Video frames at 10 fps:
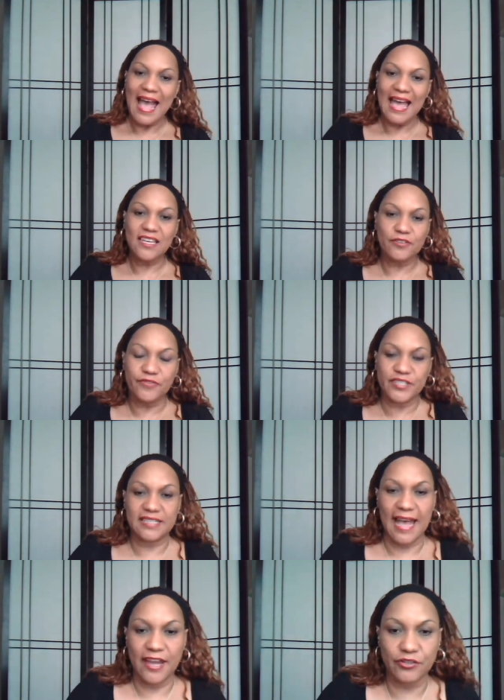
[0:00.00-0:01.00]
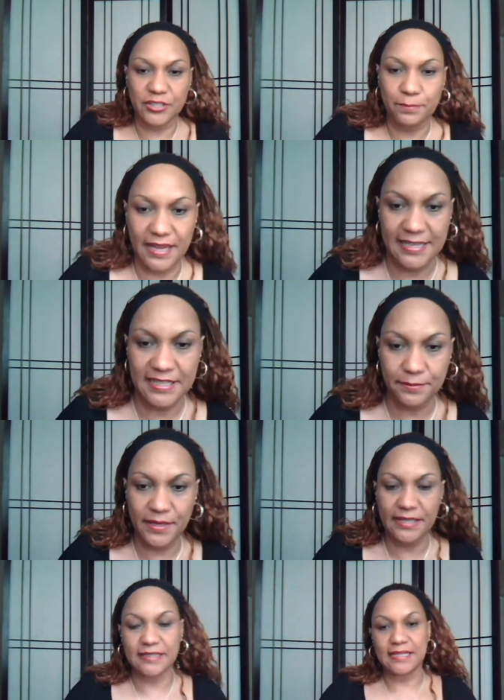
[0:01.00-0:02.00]
I look for Saturn's
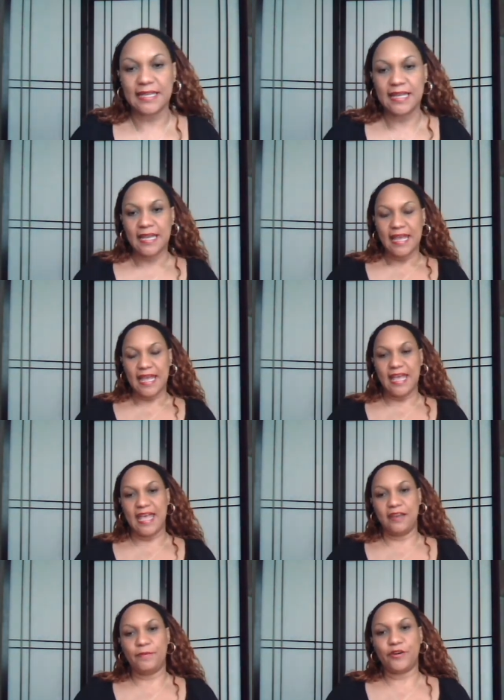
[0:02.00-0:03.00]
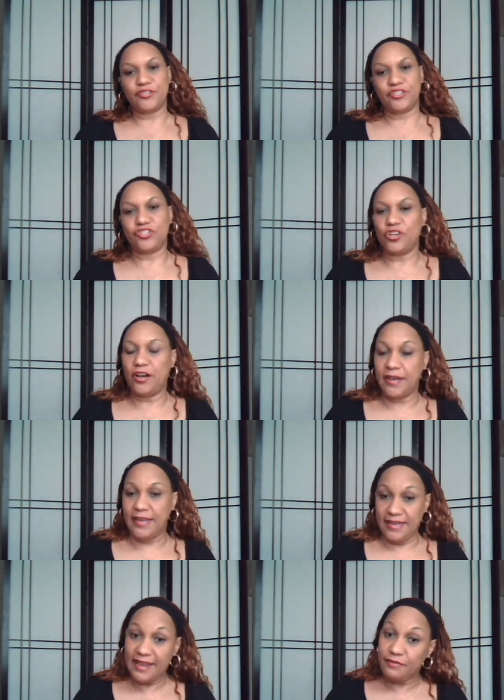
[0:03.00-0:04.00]
placement in a person's chart,
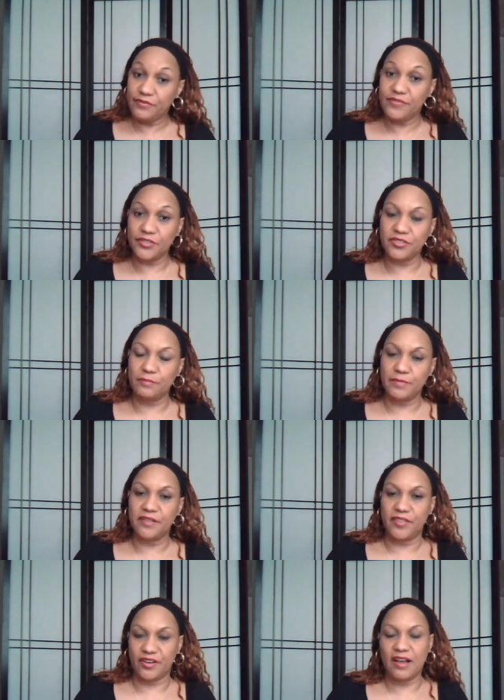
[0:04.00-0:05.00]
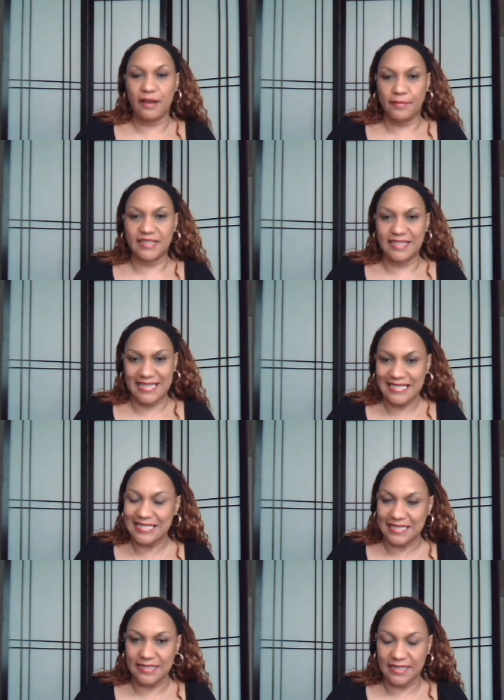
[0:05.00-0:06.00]
and that reveals to me their karmic
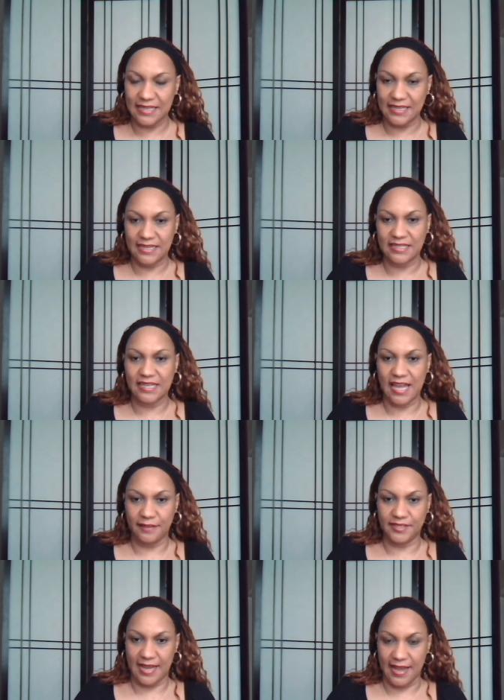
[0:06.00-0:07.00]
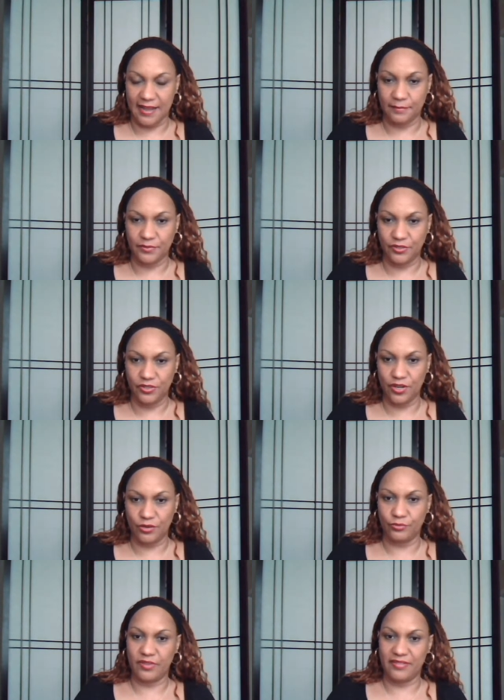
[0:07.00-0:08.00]
lessons in this lifetime. You
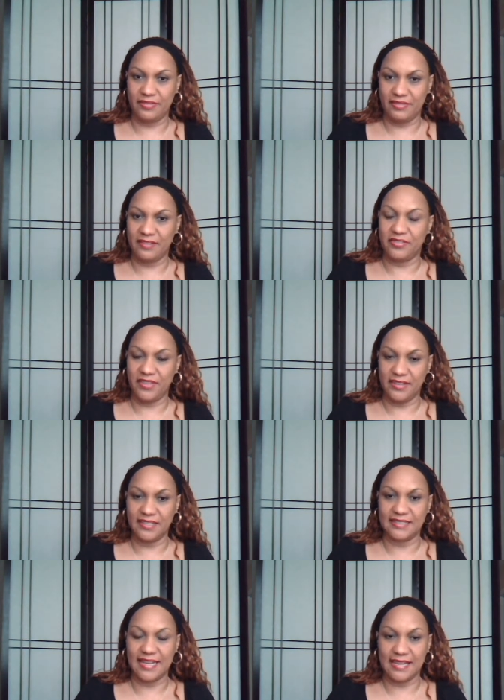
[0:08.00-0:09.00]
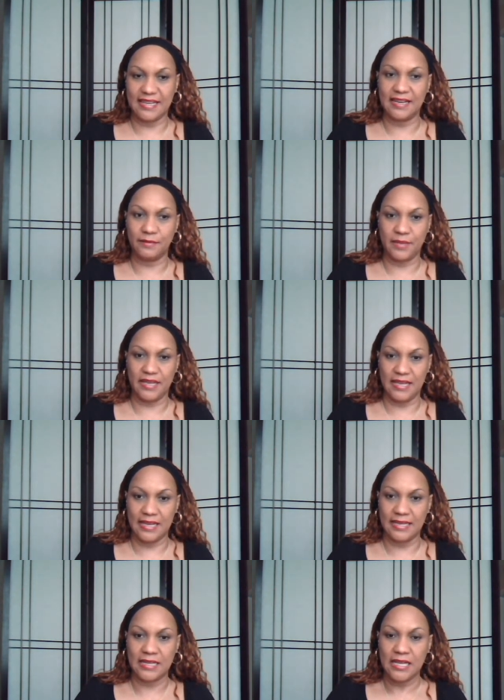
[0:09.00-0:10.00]
know, the thing that they come
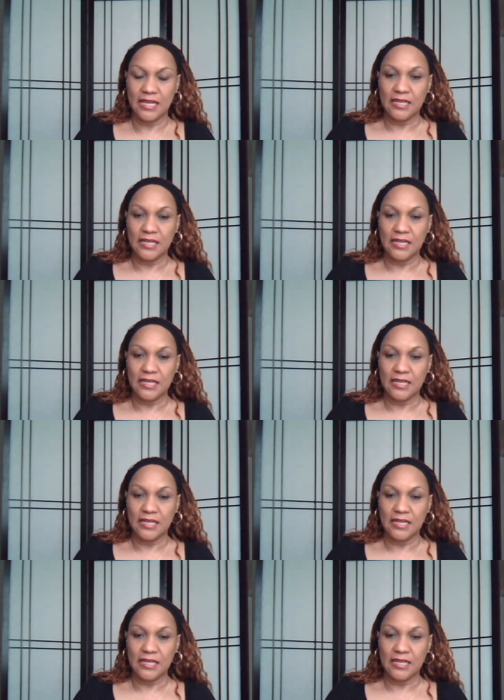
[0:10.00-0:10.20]
in,